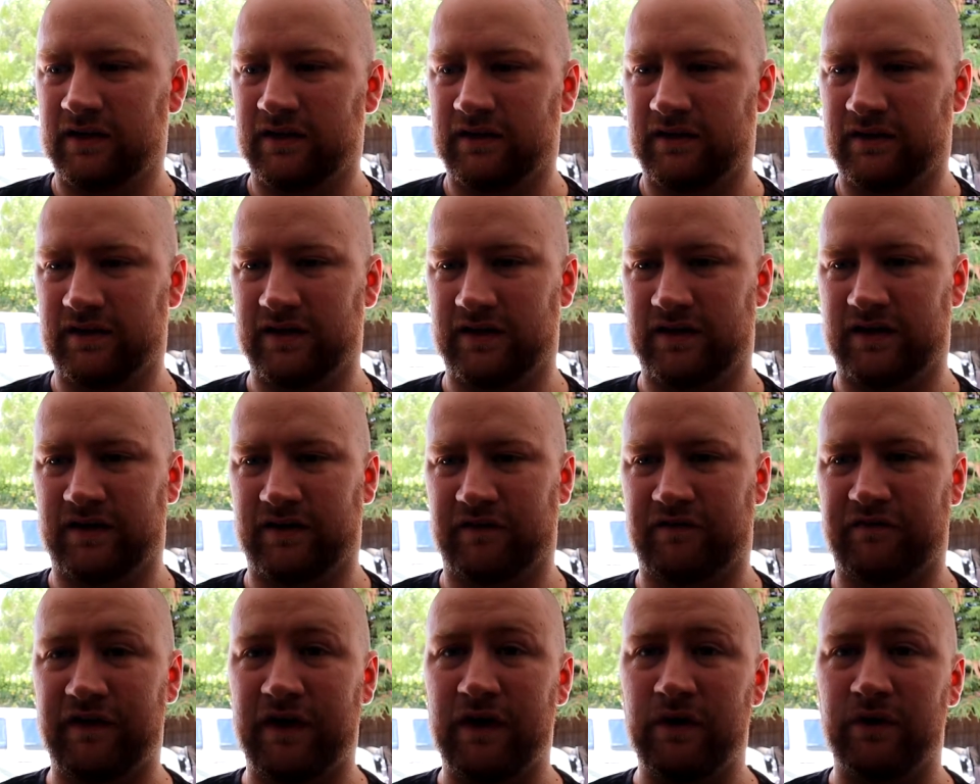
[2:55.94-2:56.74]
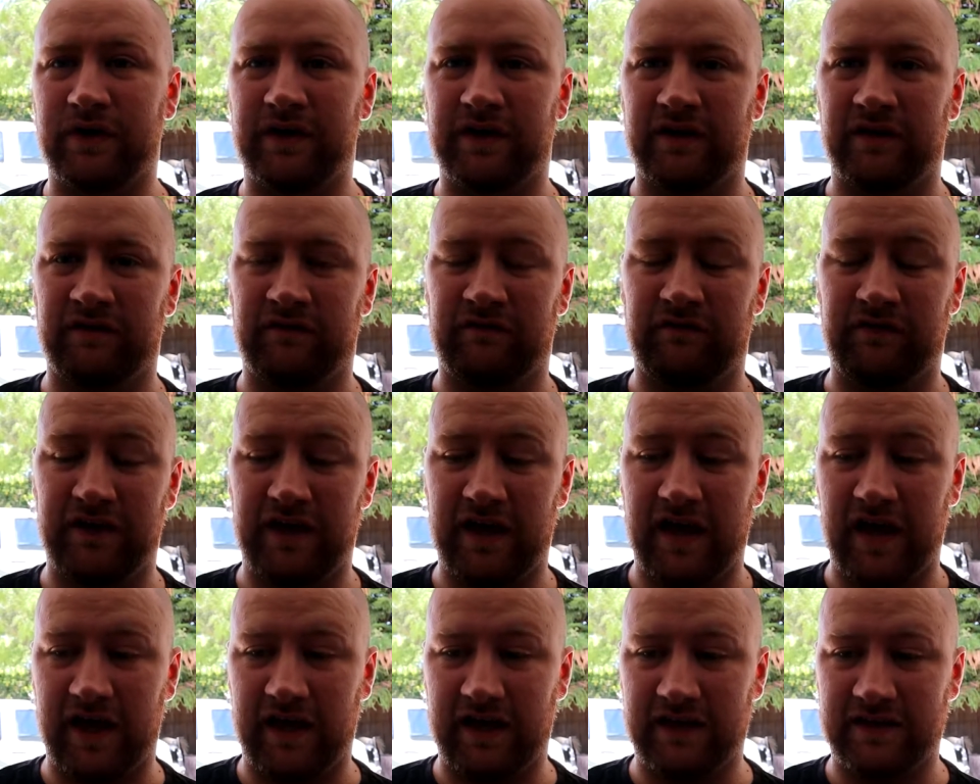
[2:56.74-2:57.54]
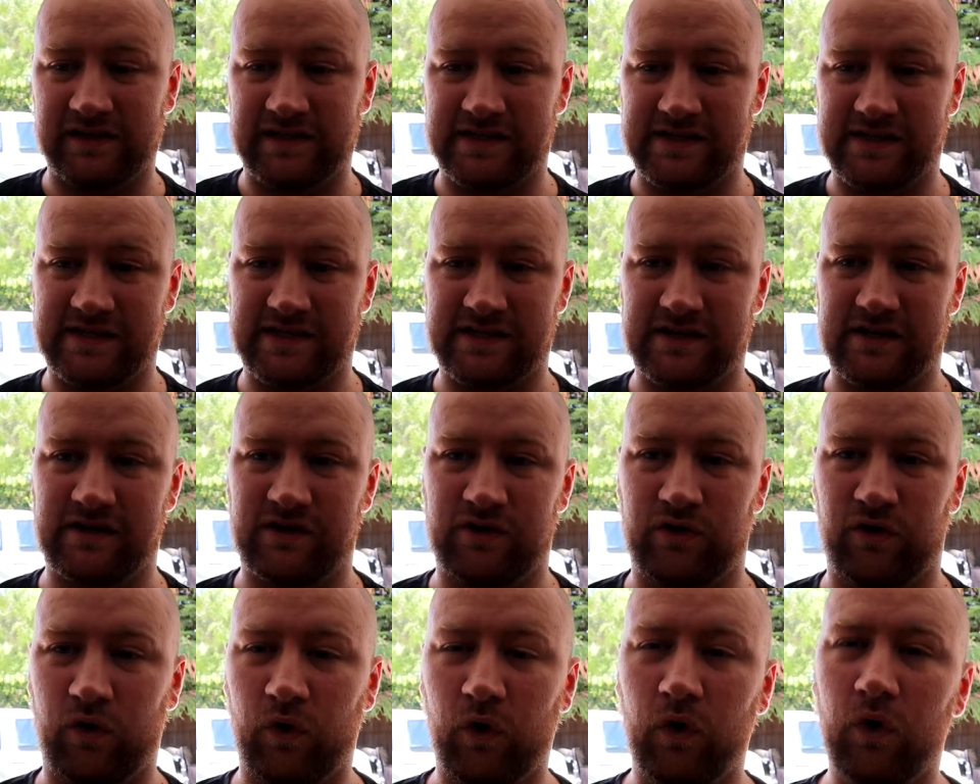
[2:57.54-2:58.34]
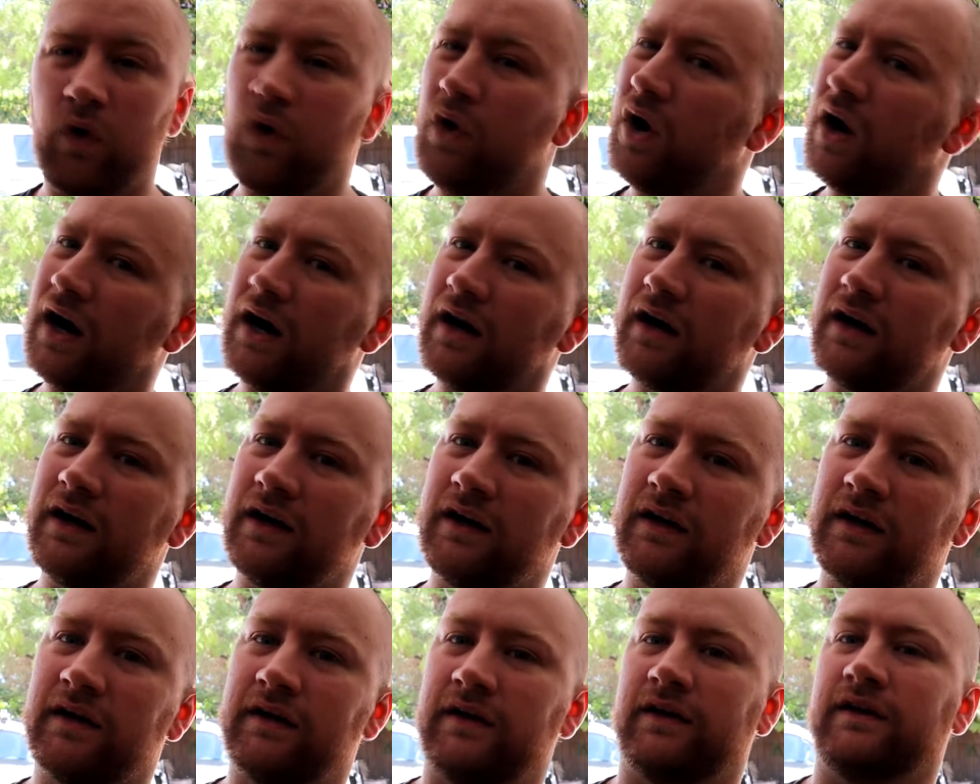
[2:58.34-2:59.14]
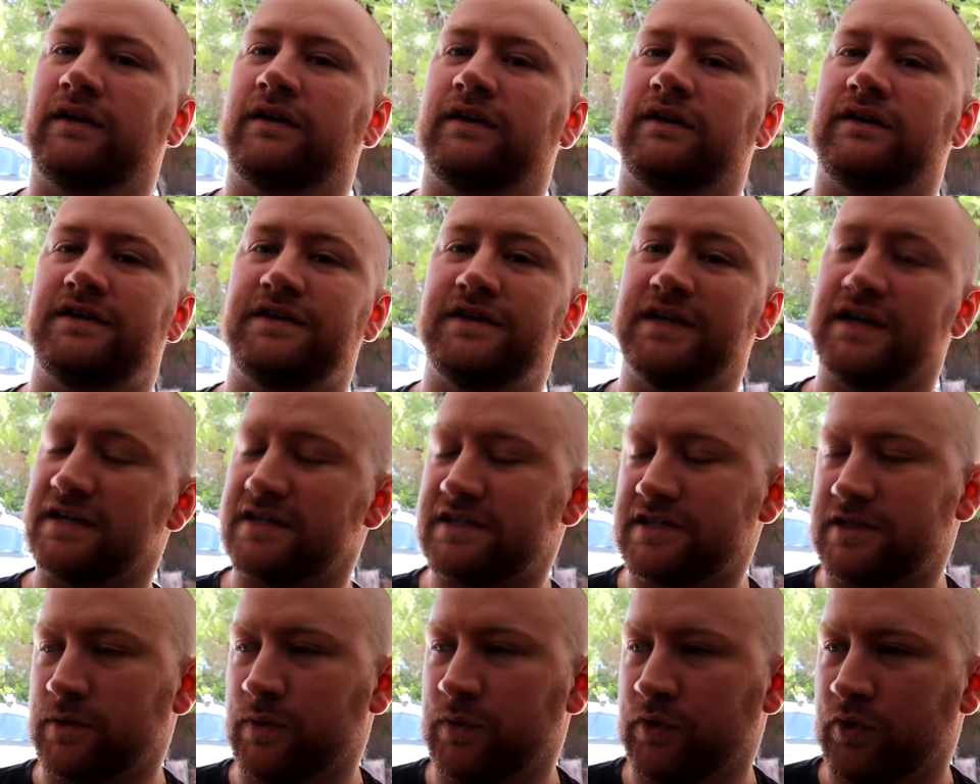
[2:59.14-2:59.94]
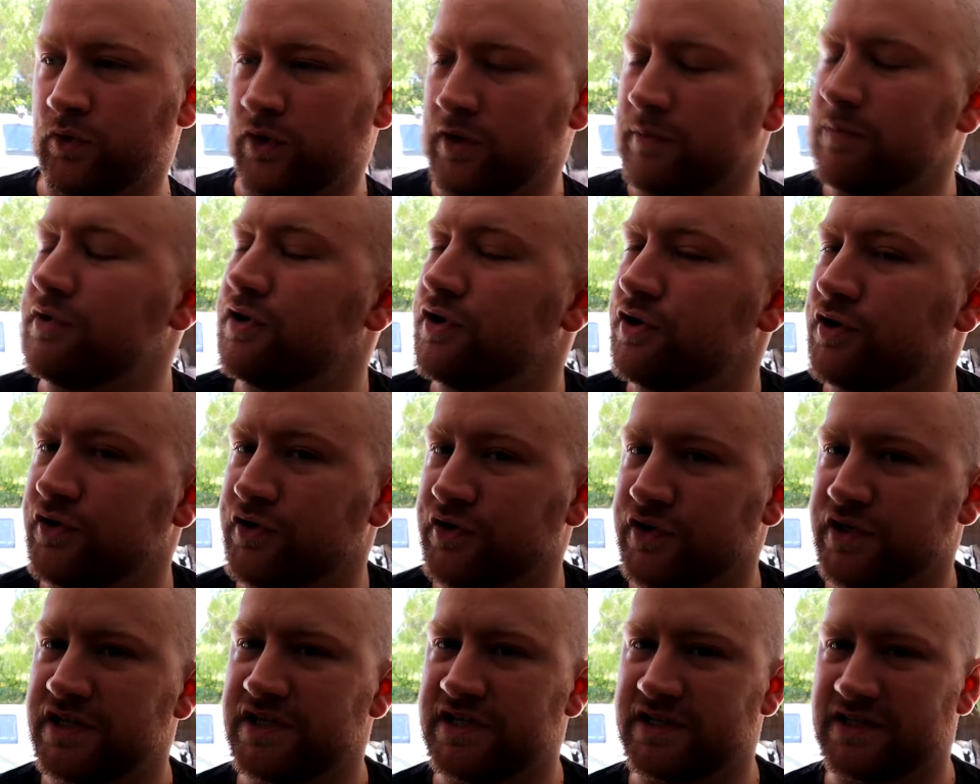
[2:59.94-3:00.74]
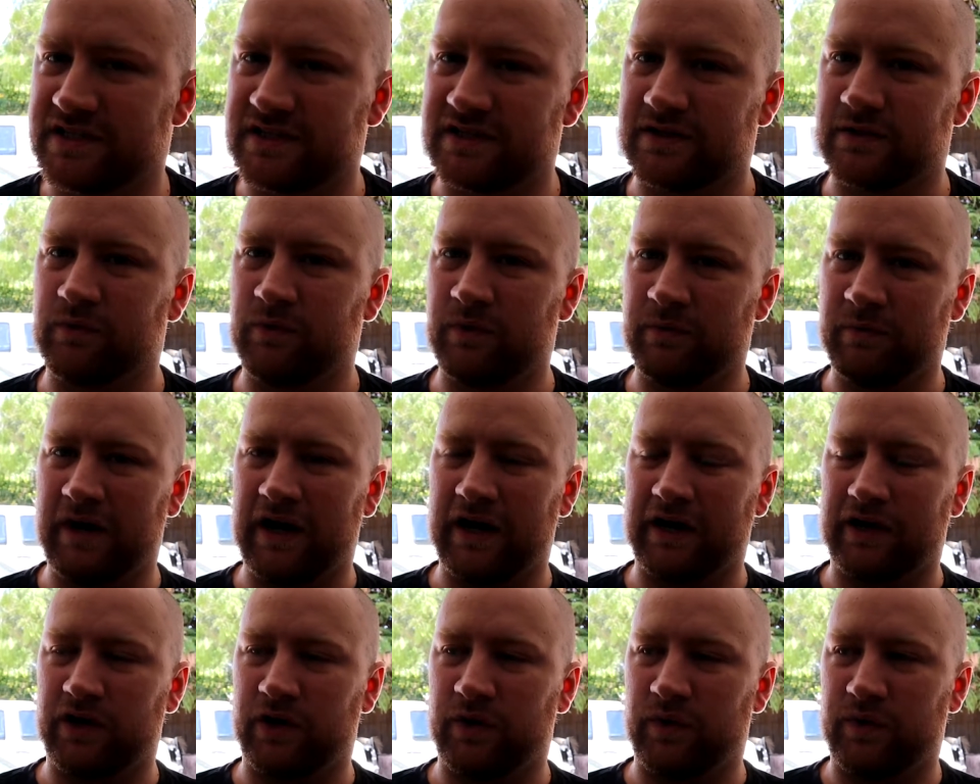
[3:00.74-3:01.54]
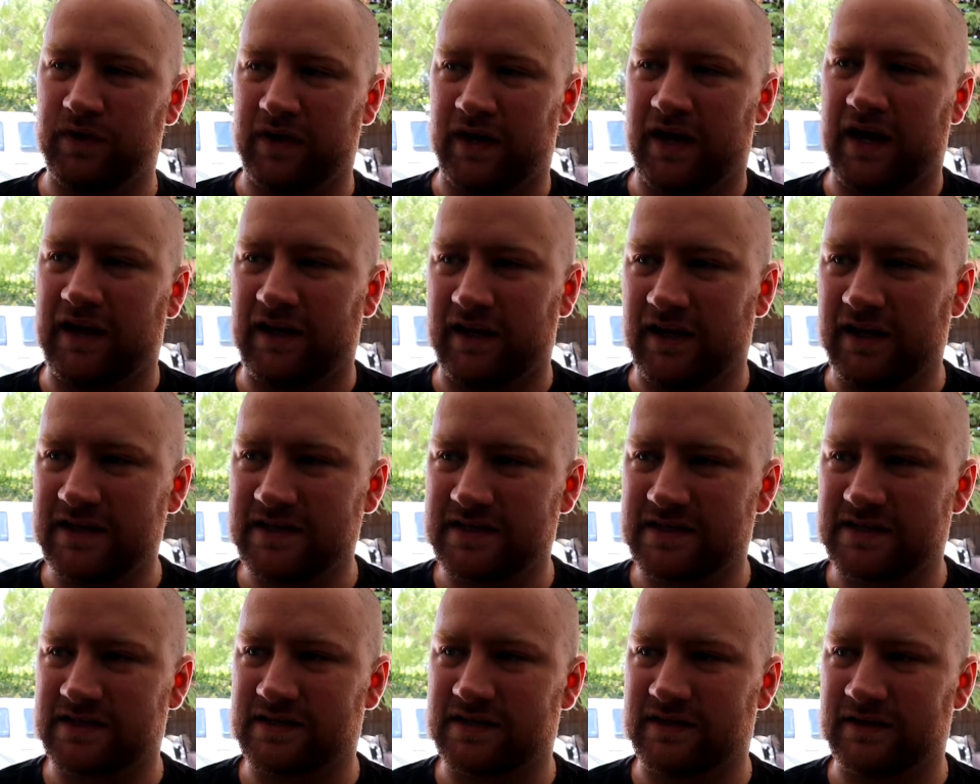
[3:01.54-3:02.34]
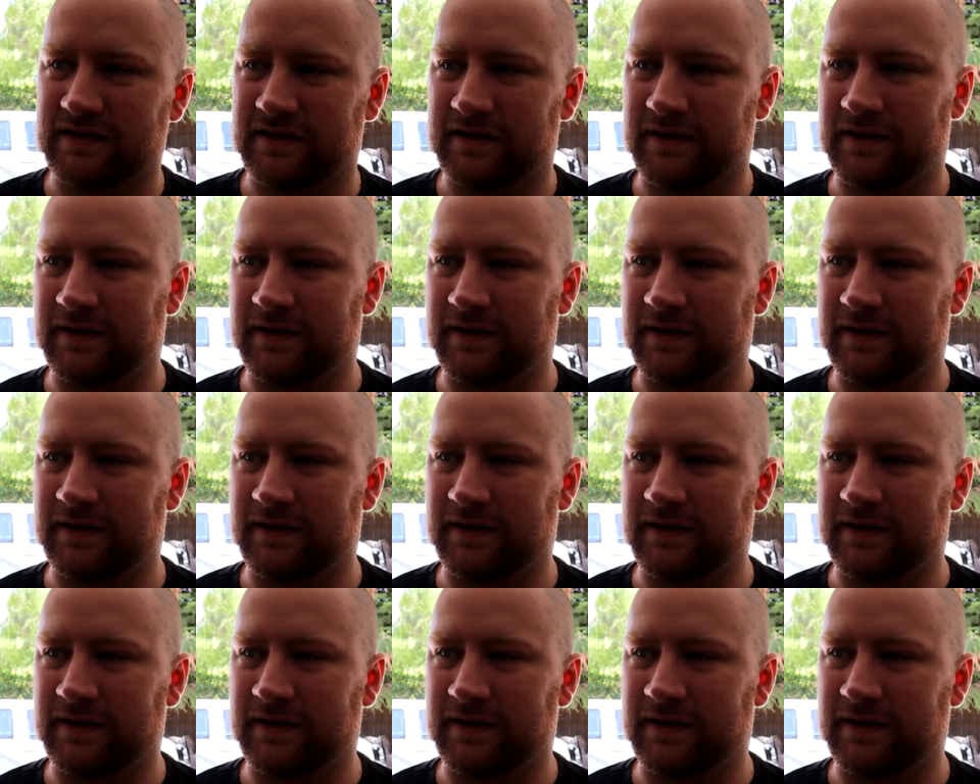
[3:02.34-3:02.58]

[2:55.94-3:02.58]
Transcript: the Falcon V8s, or just to annoy purists, we might go with an LS.